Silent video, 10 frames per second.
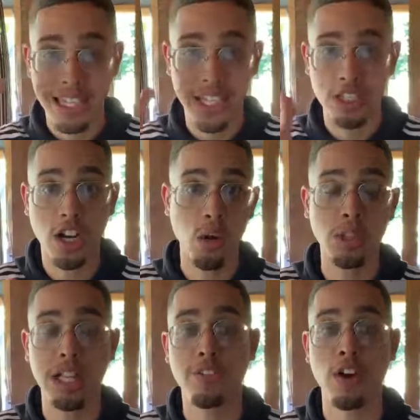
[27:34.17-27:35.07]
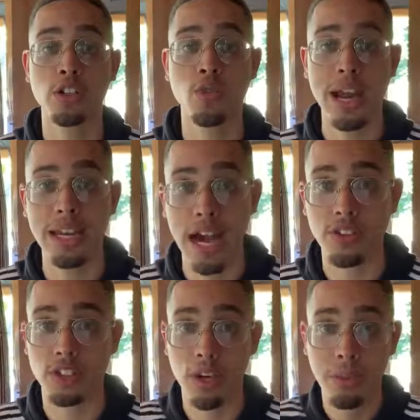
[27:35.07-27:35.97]
Get started with ClickFunnels right
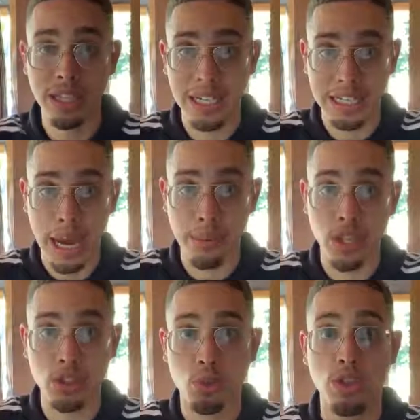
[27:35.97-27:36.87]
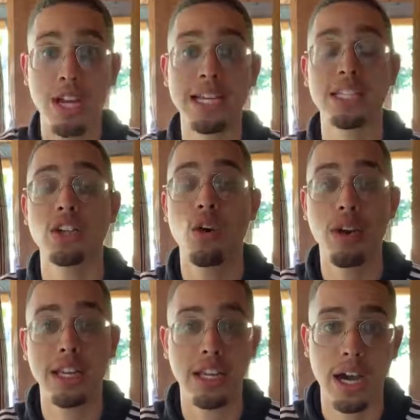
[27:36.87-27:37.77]
now. There's gonna be a link down below to where you guys can go
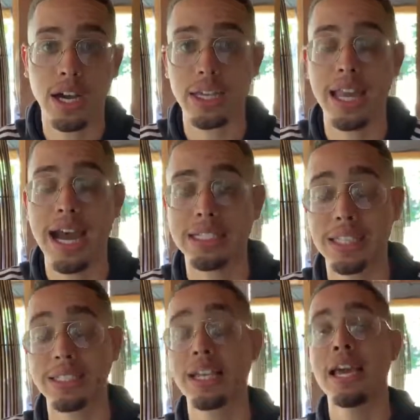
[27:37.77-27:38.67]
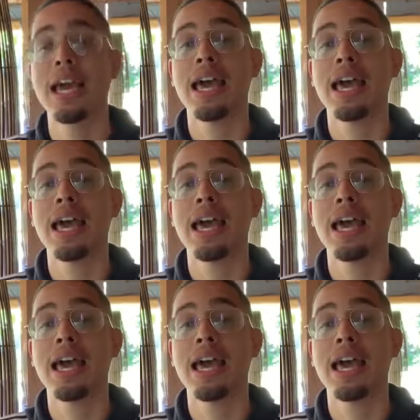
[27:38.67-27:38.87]
ahead and uh, get access.